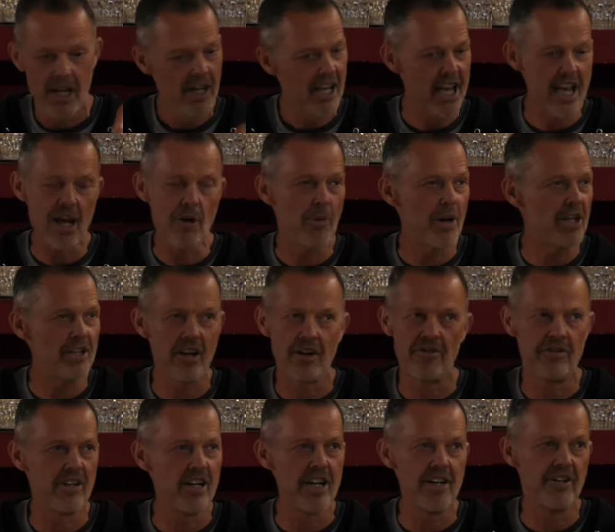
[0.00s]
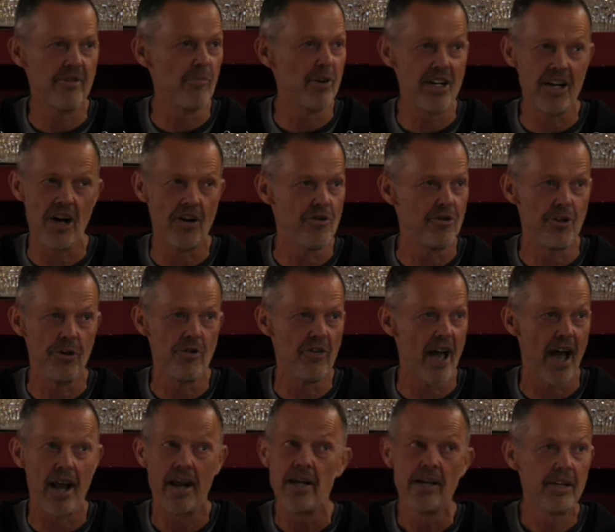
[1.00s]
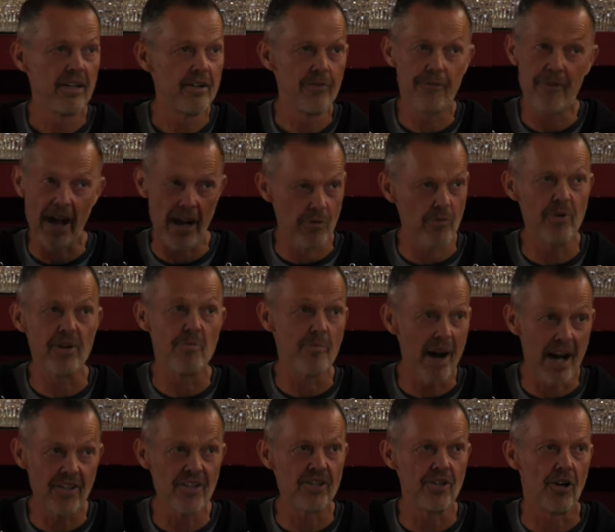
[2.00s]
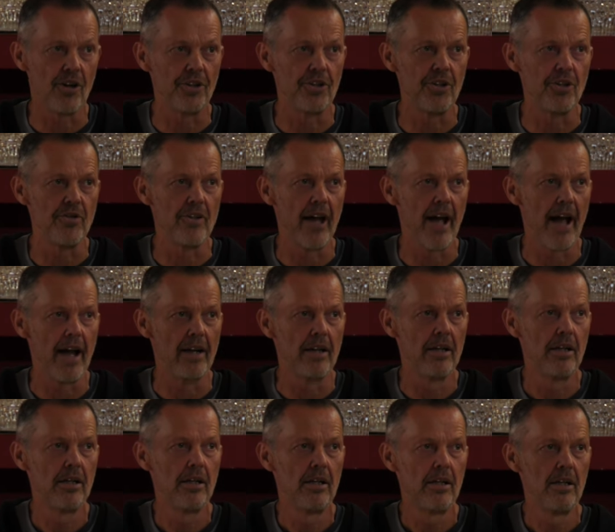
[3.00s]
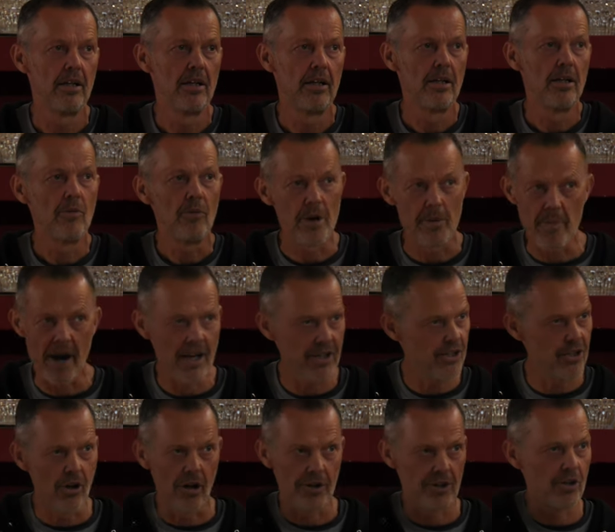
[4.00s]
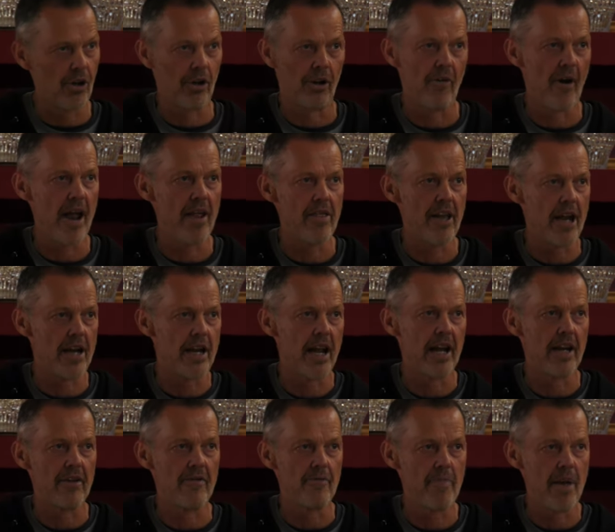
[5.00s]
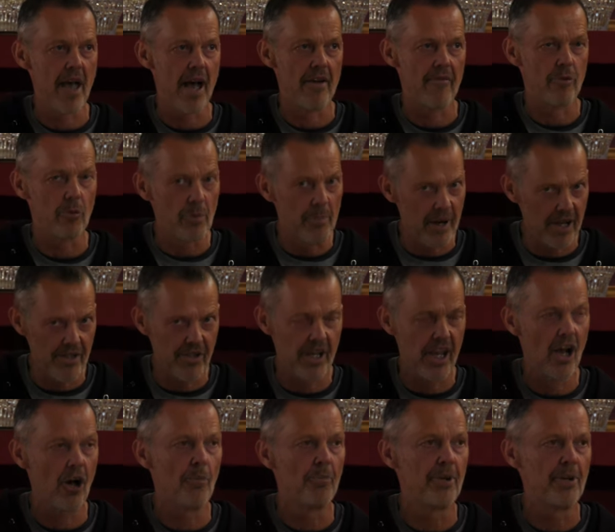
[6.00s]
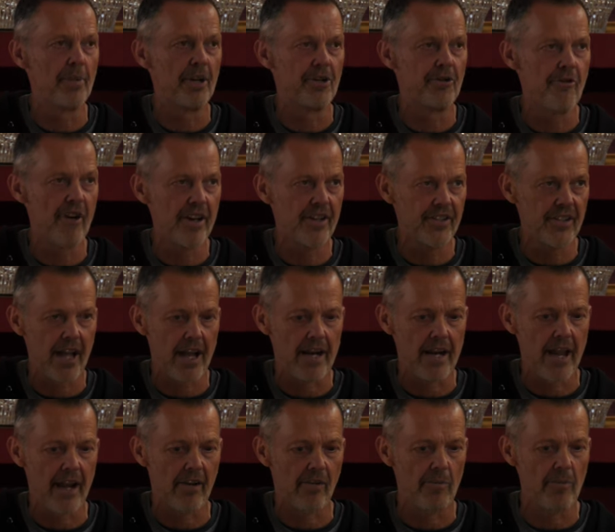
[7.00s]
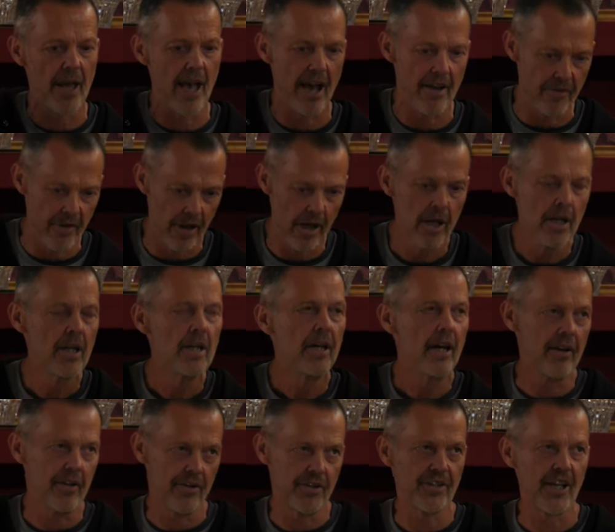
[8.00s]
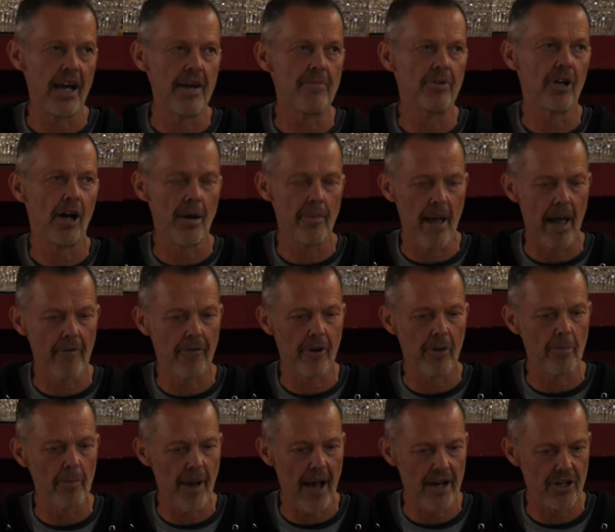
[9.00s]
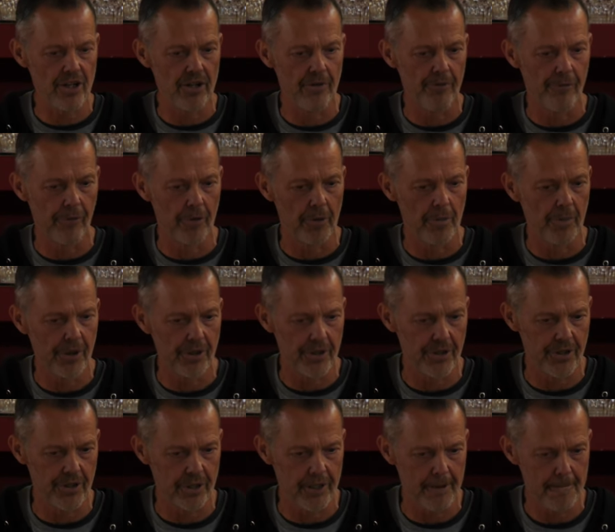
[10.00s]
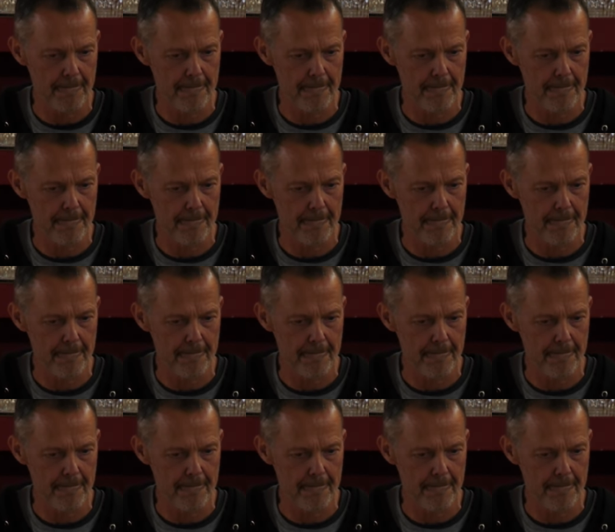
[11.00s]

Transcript: Here we don't need we don't do that. In fact, we must not do that. We must not tolerate that negative behavior. We must help them address that negative behavior and at the same time have compassion for the person.